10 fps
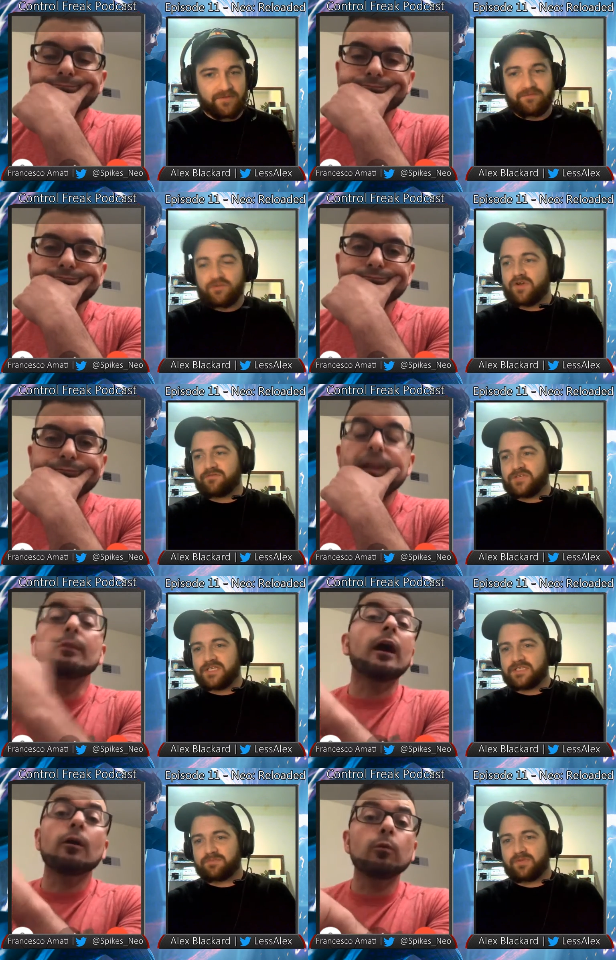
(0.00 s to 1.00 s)
Speaker 1: if you don't have
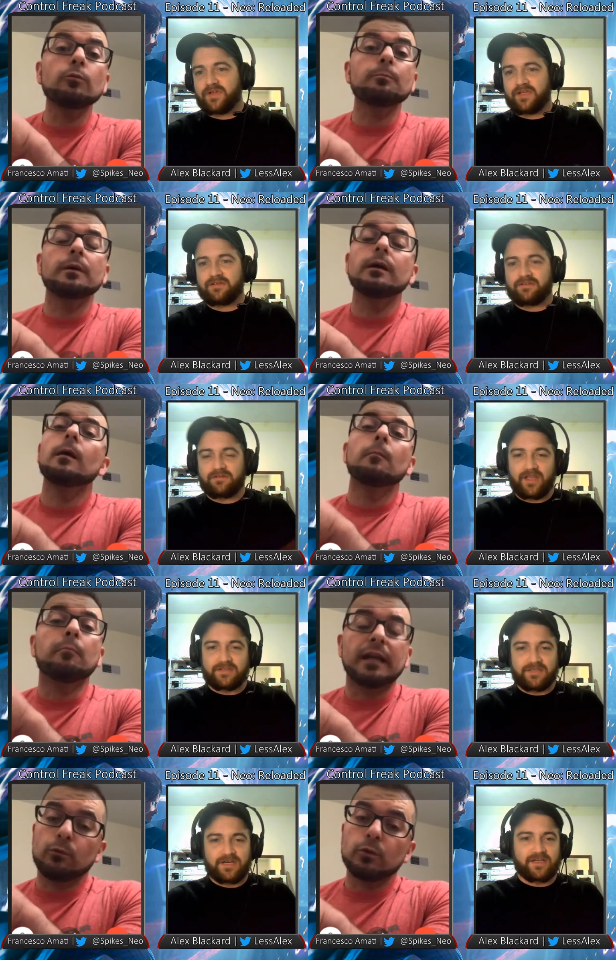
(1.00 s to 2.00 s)
Speaker 2: Jason play, you can't.
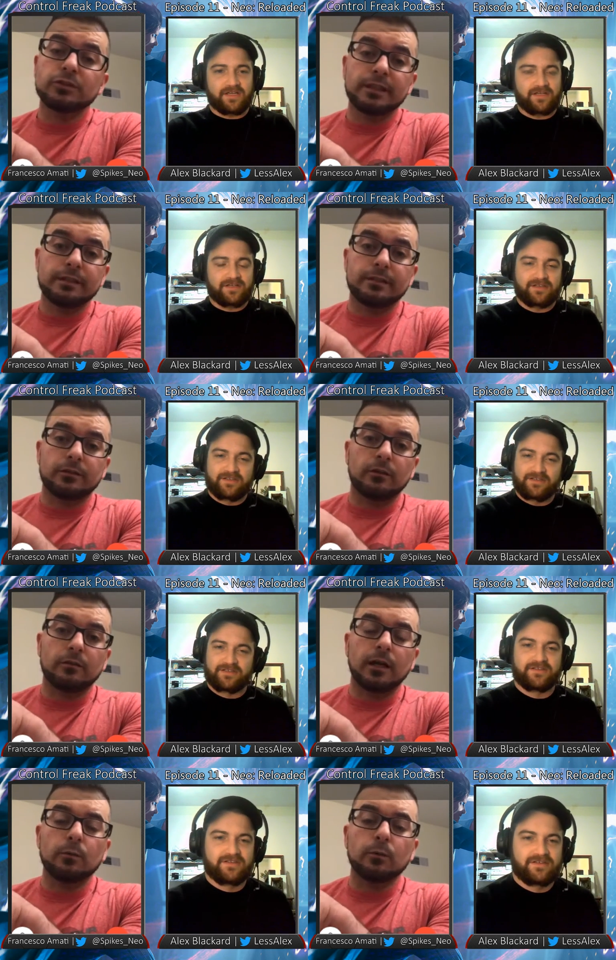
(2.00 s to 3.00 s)
But I will say
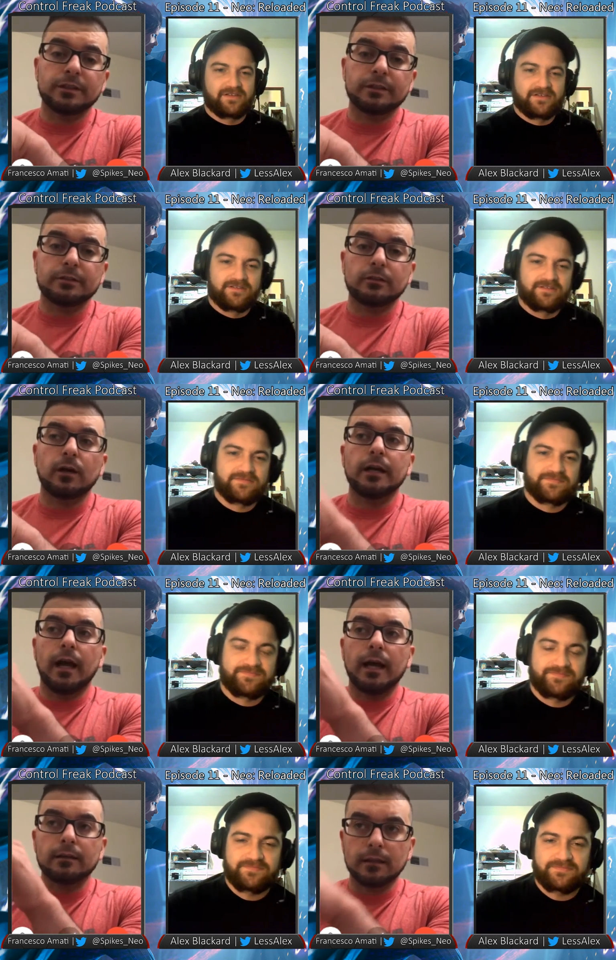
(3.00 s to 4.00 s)
this though.
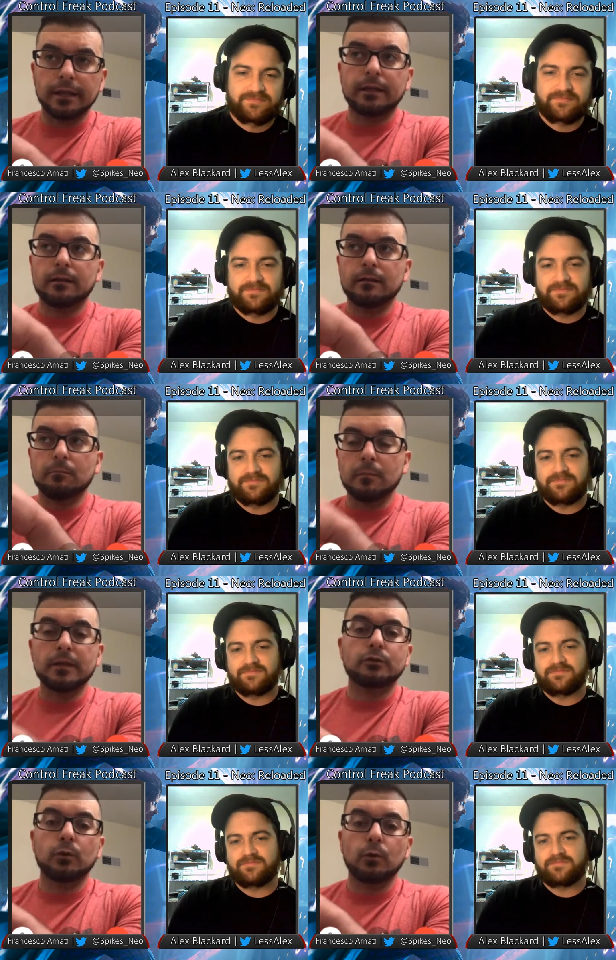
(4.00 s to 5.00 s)
I like
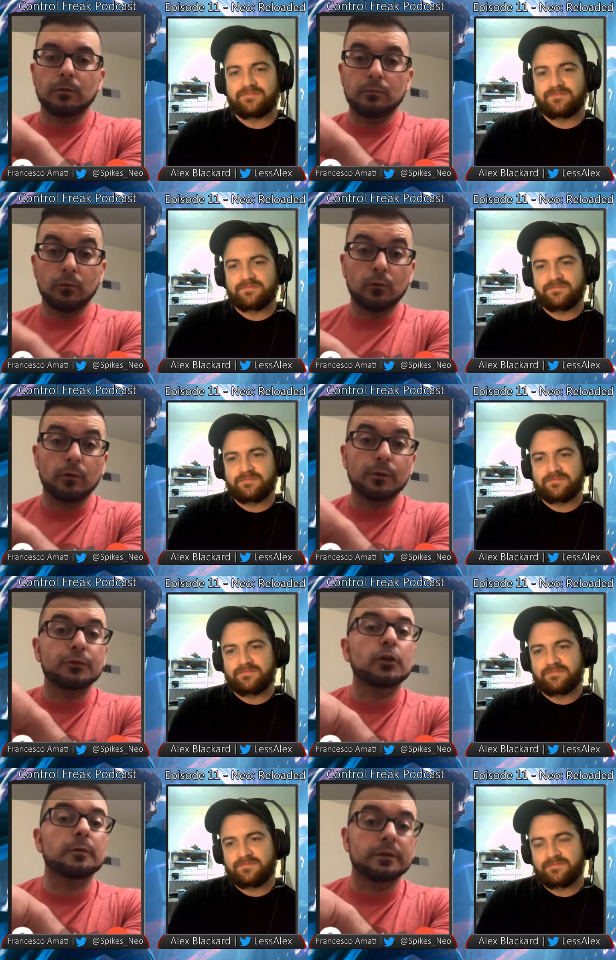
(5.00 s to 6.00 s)
Mentor more with
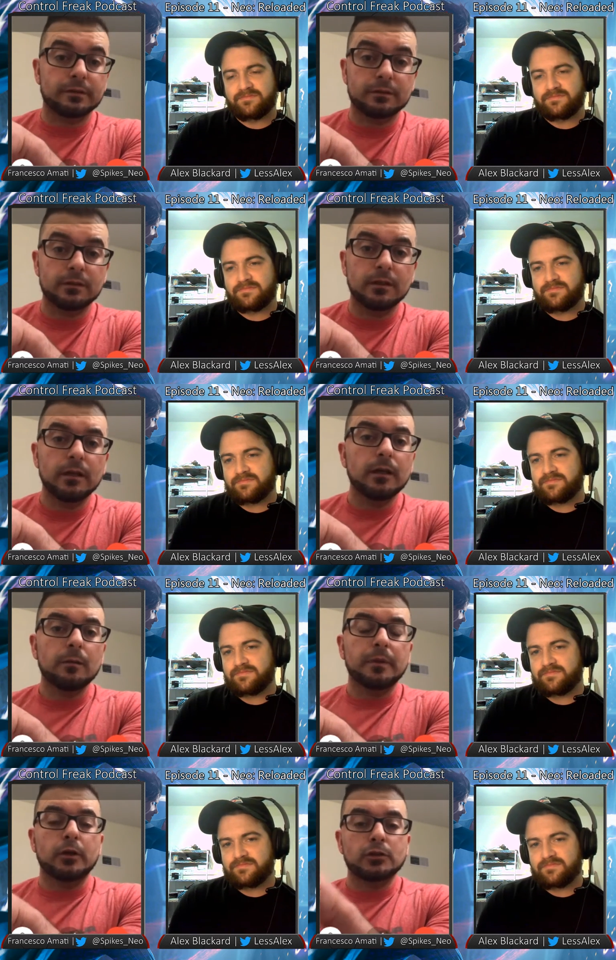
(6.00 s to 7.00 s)
Terminus,
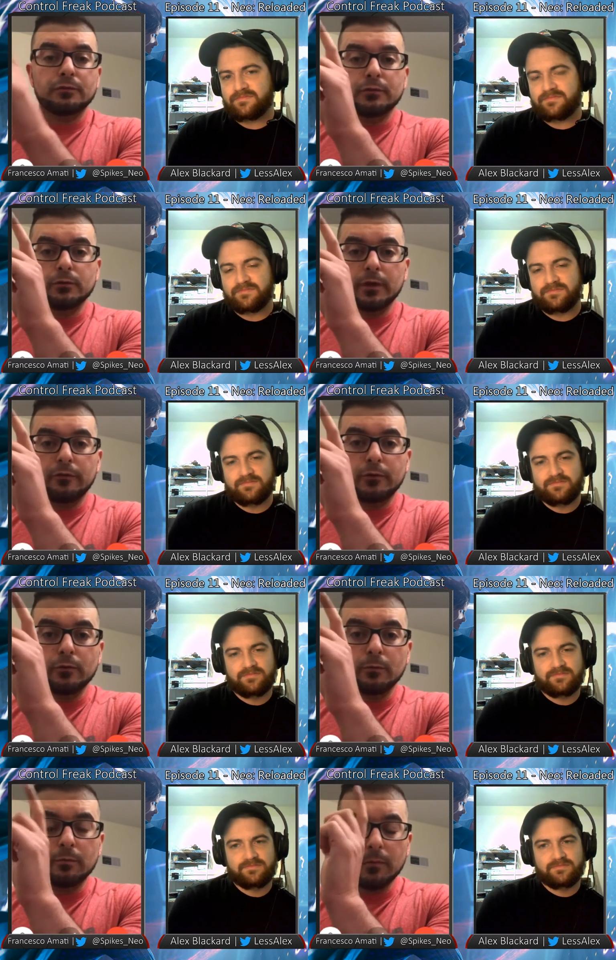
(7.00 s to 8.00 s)
because if
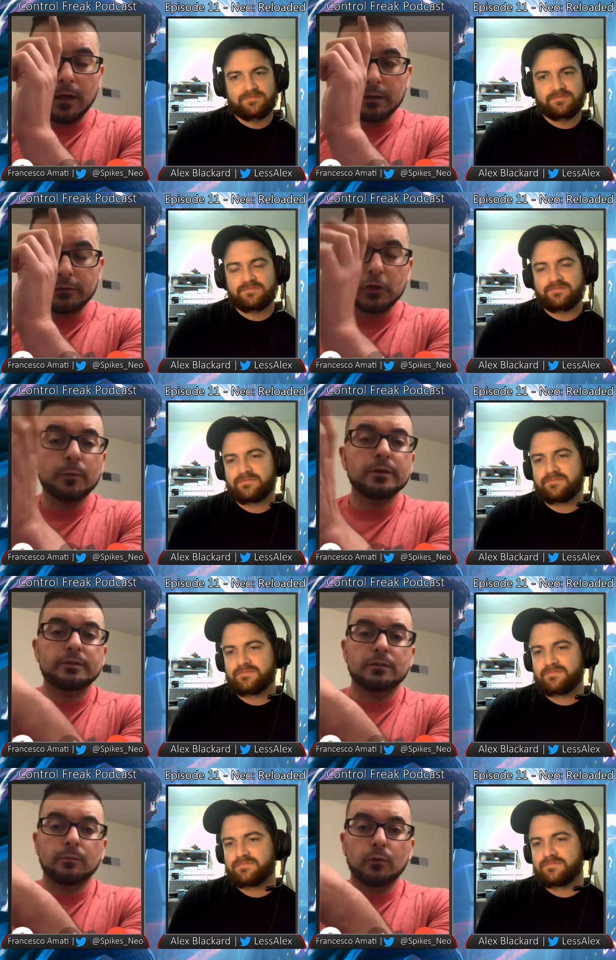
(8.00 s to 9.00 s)
you
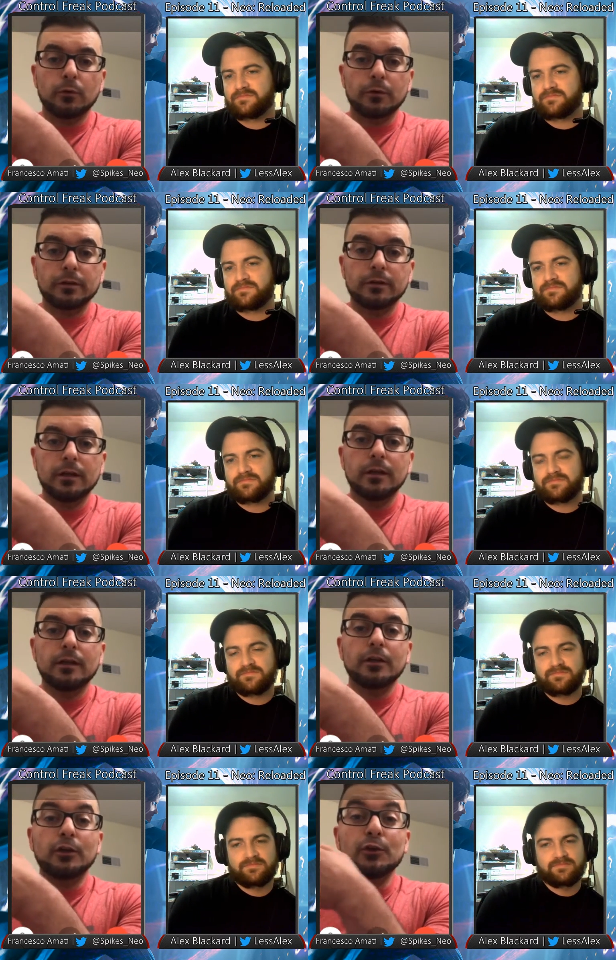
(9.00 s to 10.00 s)
Terminus the board,
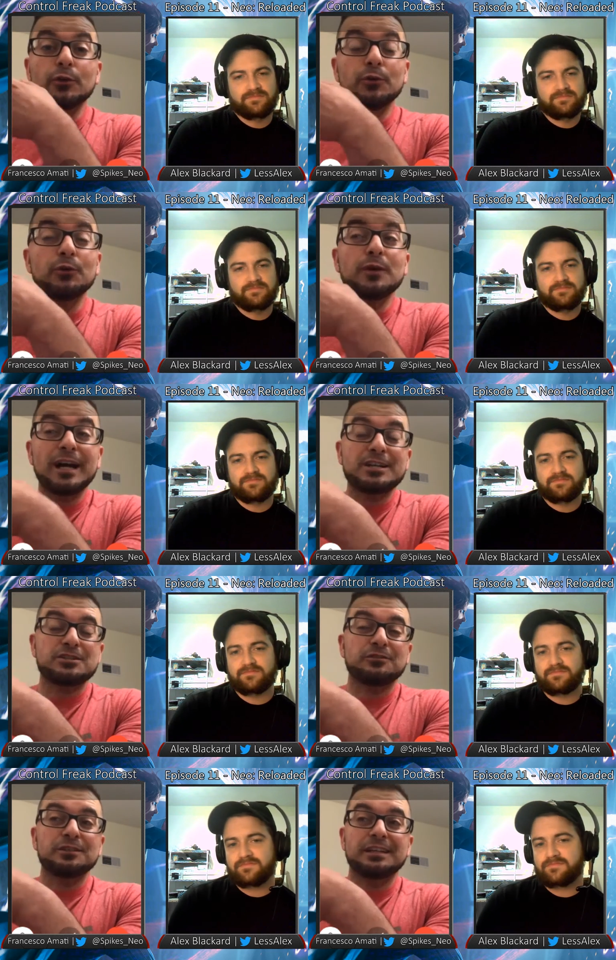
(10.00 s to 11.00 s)
you
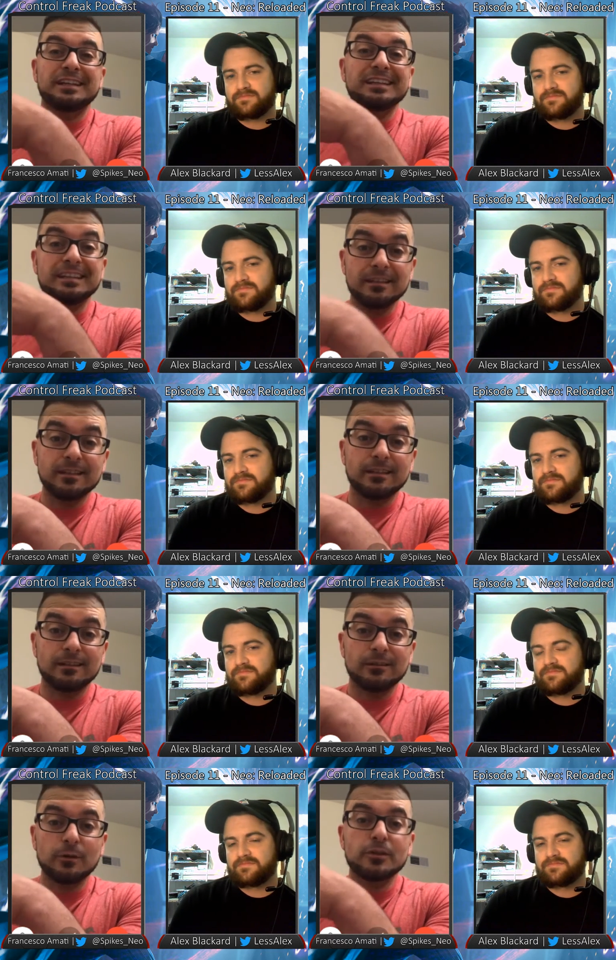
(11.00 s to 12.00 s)
actually can dig
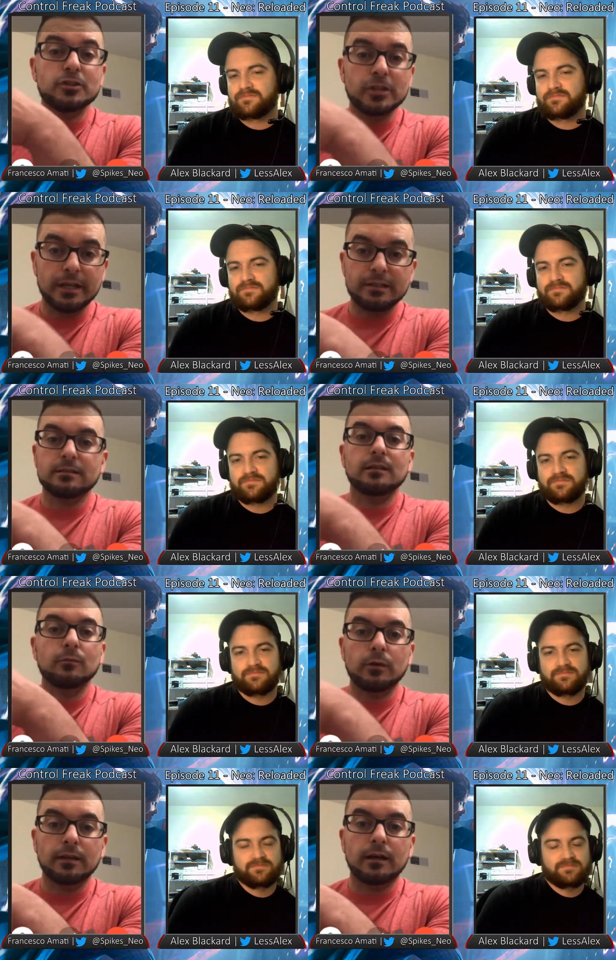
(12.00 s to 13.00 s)
with Jace
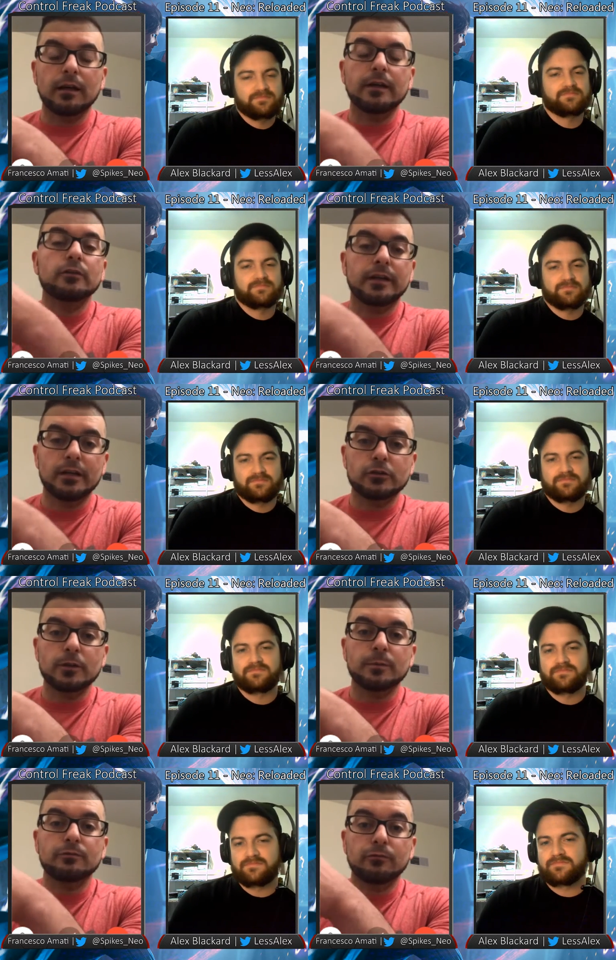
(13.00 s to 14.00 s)
and whatnot in your
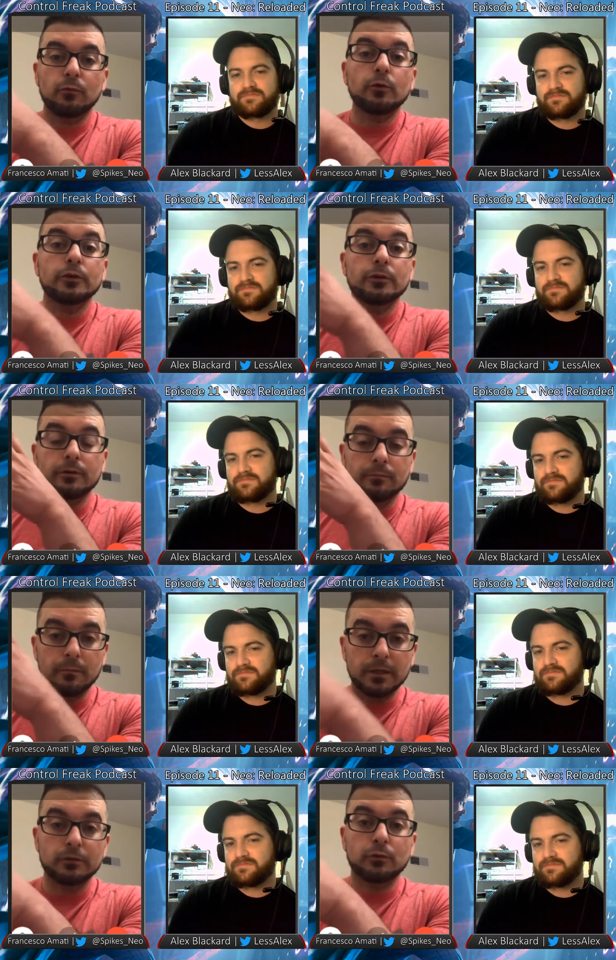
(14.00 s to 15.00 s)
cantrips for your
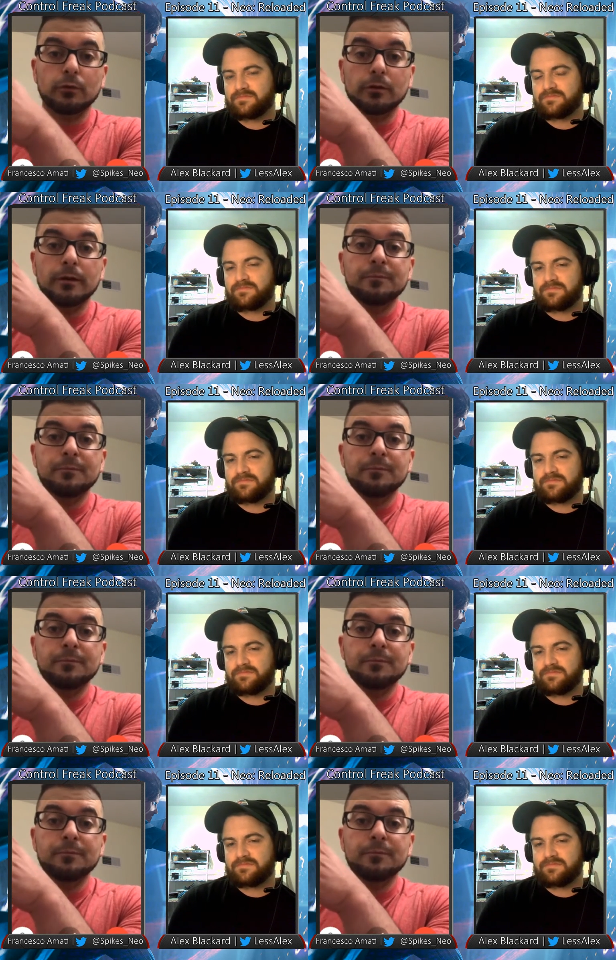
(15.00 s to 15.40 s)
Mentor